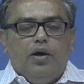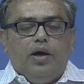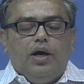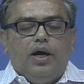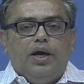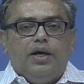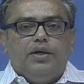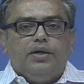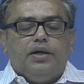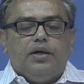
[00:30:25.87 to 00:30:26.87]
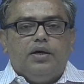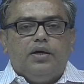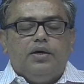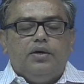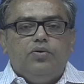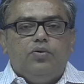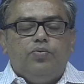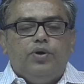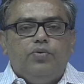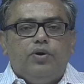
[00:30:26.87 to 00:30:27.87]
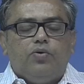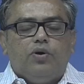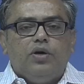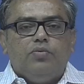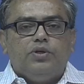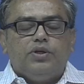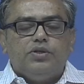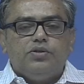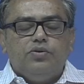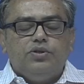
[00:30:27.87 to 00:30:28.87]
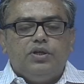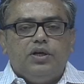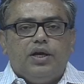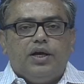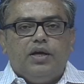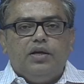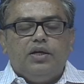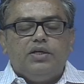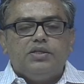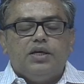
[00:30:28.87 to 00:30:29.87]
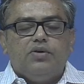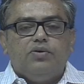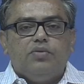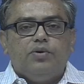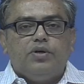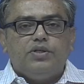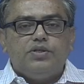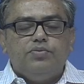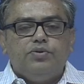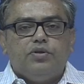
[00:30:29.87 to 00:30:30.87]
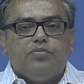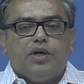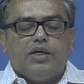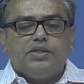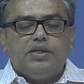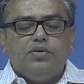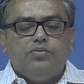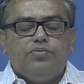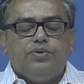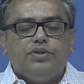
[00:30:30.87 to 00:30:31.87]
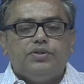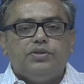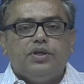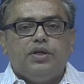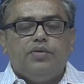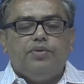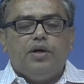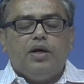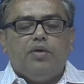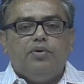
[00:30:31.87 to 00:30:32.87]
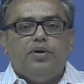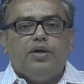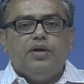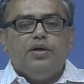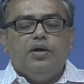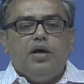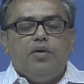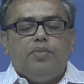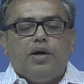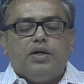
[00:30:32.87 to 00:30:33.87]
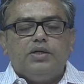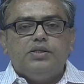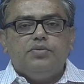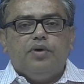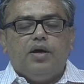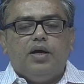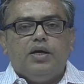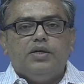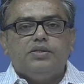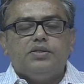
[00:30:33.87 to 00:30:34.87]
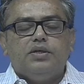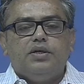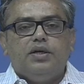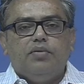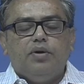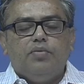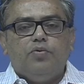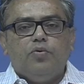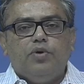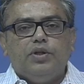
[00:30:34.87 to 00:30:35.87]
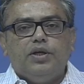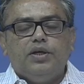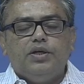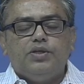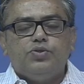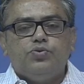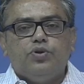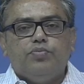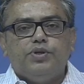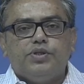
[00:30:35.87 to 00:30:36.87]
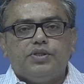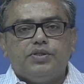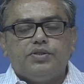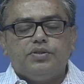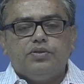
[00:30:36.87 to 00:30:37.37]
And when you are talking about the dissolution, again it is a equitable distribution of the asset which the limited liability partnership has developed over the years through the business.